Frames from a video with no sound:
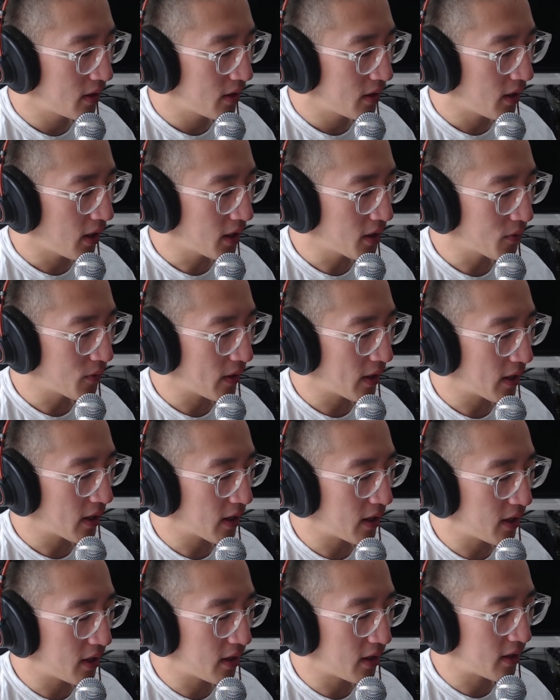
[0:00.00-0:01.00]
Anyway,
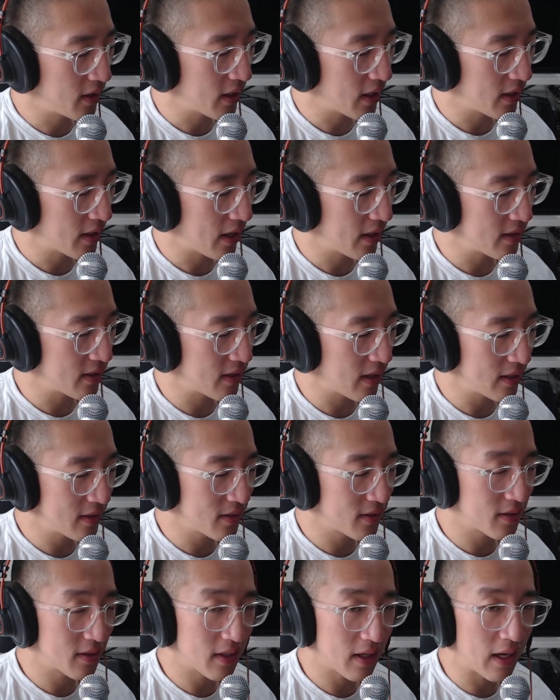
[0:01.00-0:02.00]
yeah,
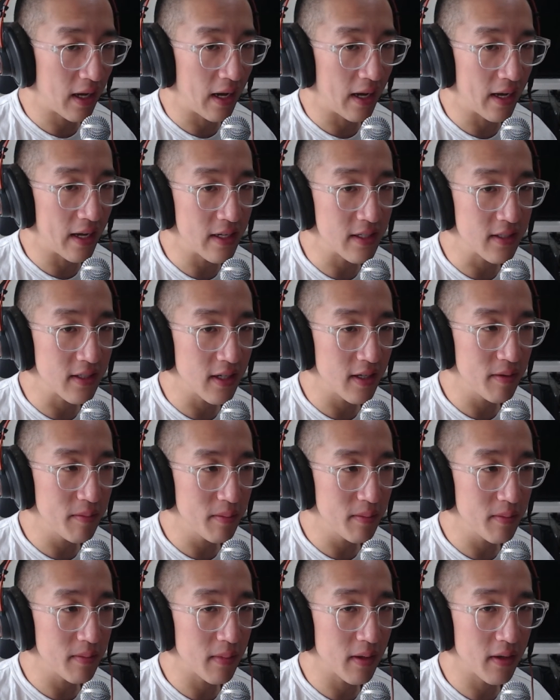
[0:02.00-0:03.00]
that's
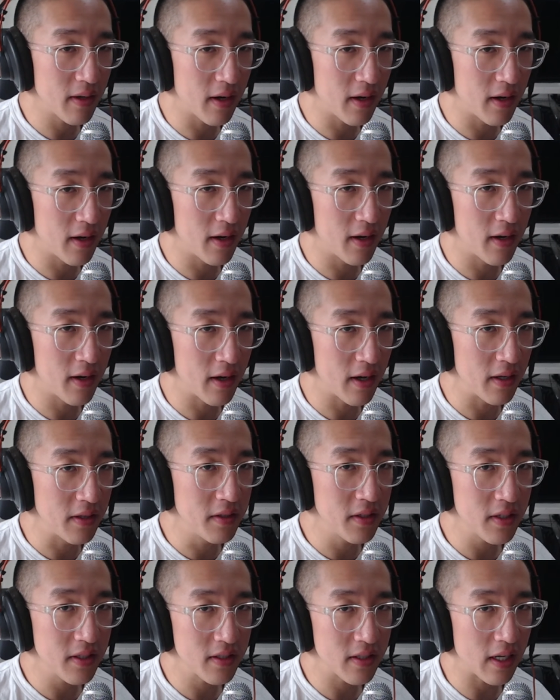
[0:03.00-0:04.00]
SM. At
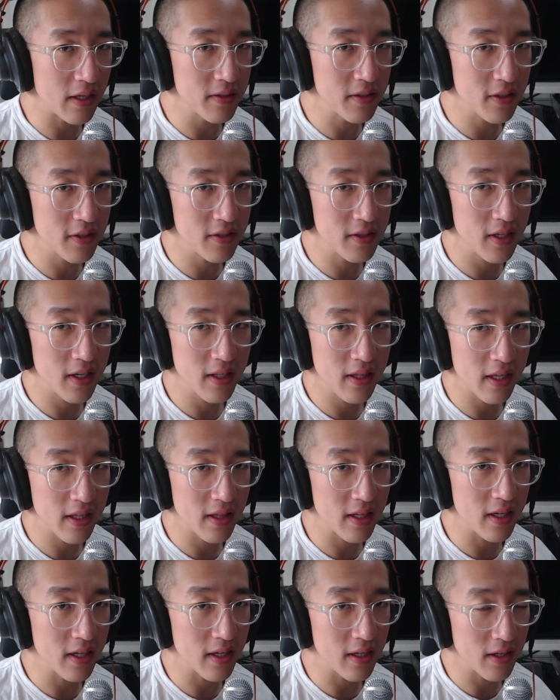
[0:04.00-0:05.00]
least I'll just say like
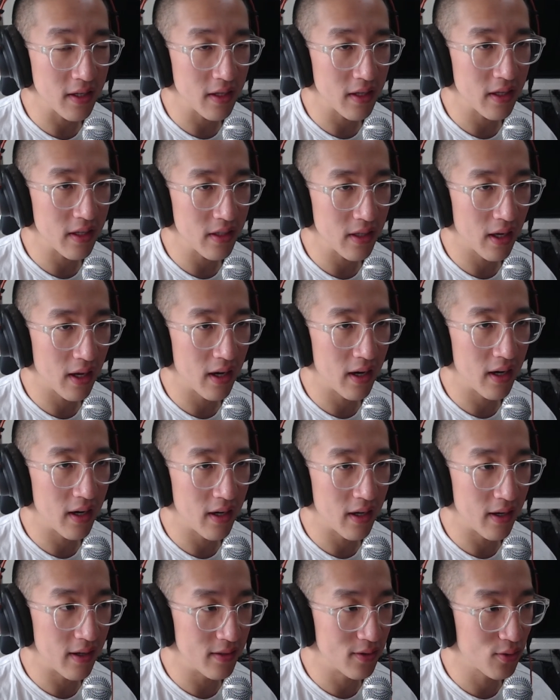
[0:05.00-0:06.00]
the
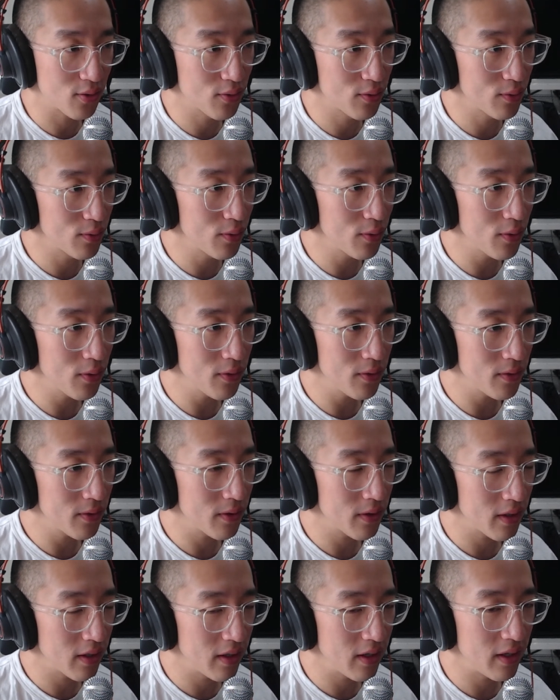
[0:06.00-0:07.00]
school
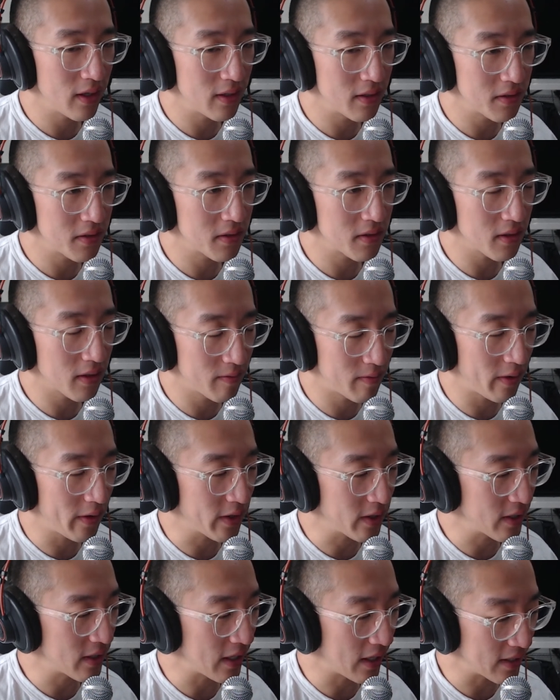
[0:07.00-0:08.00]
is a very
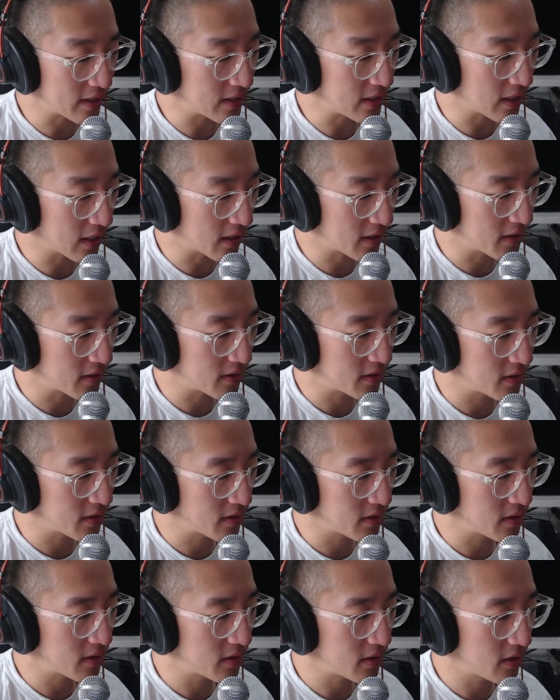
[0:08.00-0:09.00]
good idea.
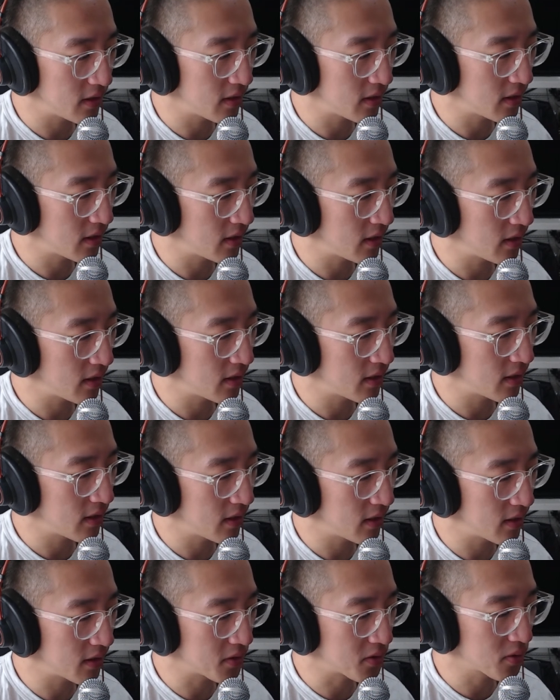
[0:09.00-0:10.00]

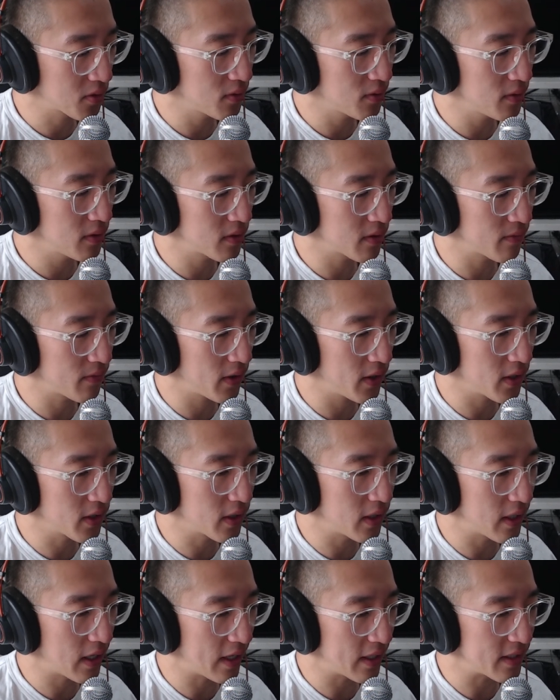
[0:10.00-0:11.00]
The school is a very
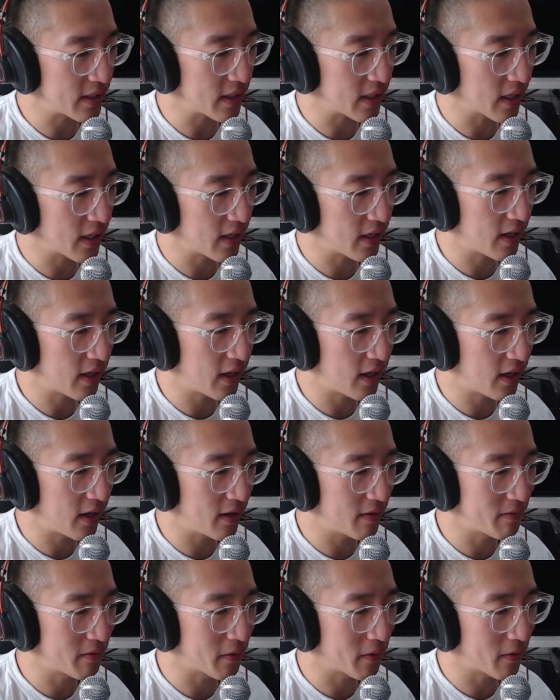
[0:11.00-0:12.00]
good idea
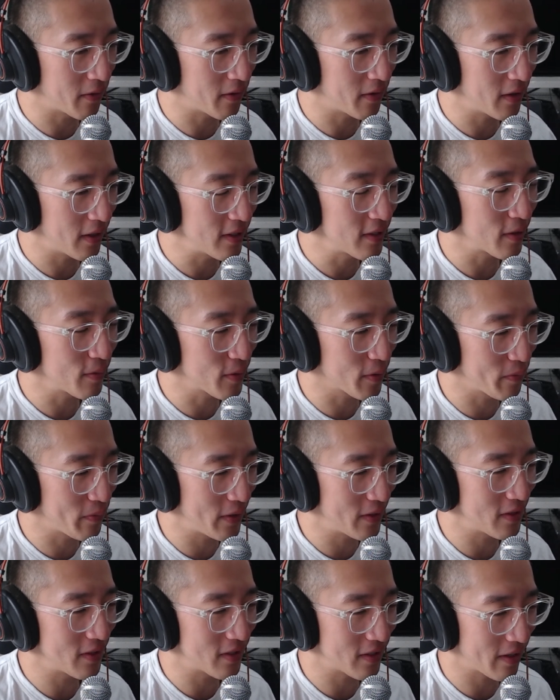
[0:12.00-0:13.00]
for in terms of
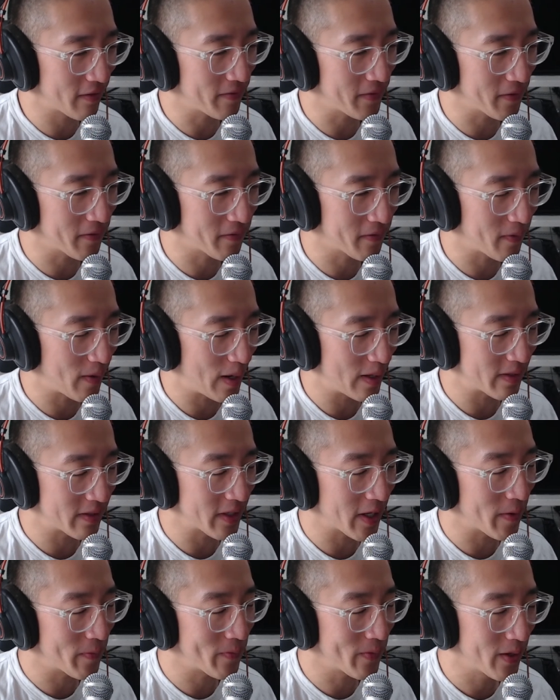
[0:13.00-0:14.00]
business, I feel, for
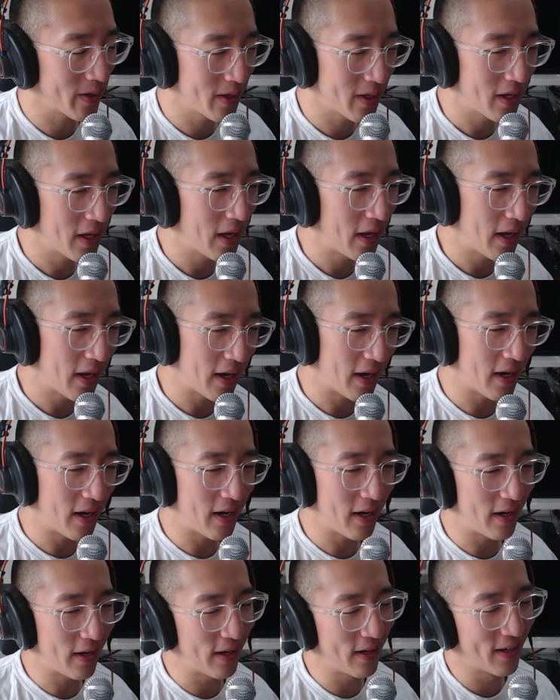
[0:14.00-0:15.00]
SM.
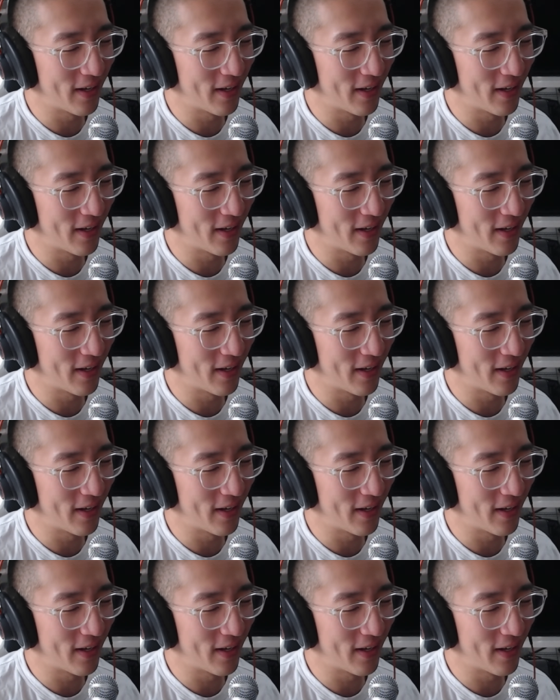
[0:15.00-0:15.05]
I